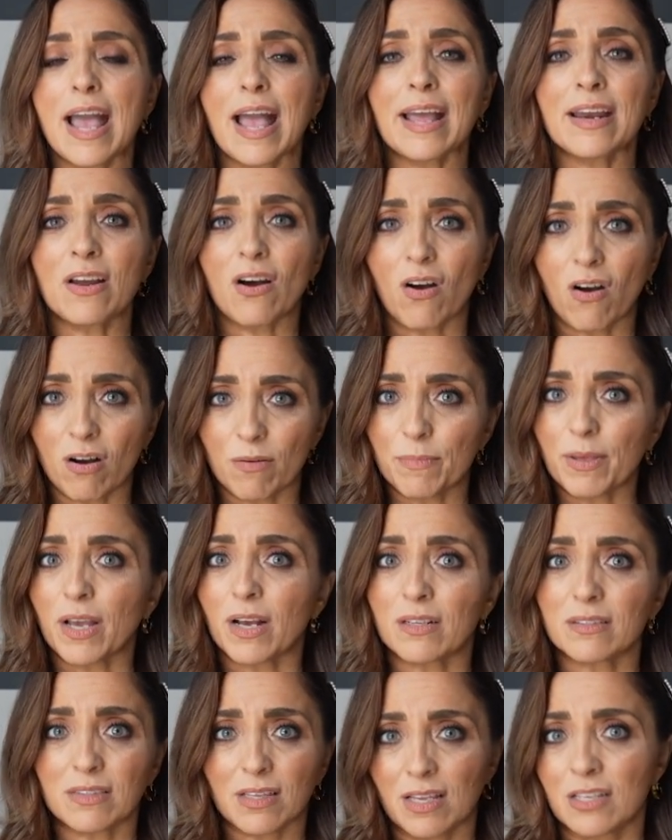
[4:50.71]
and
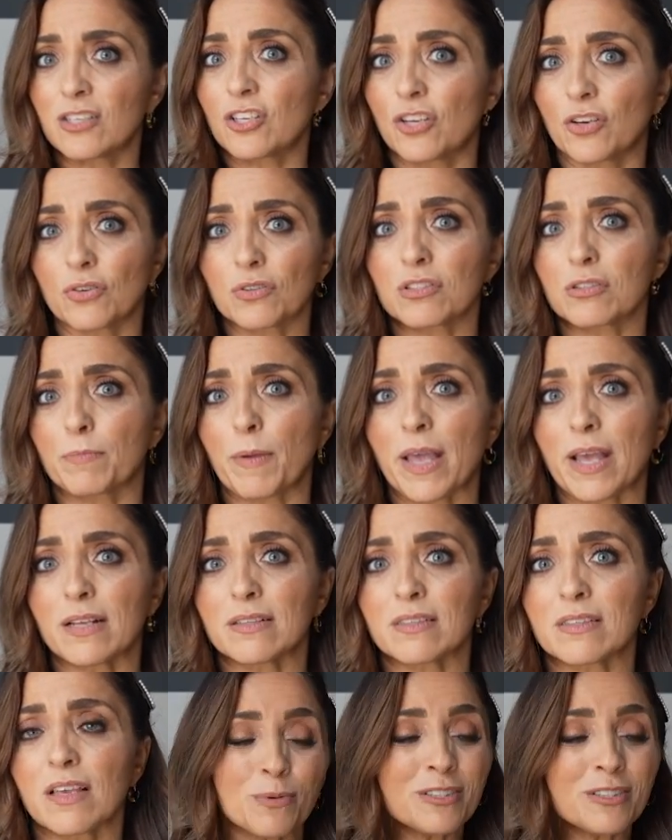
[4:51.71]
ambiance into your space.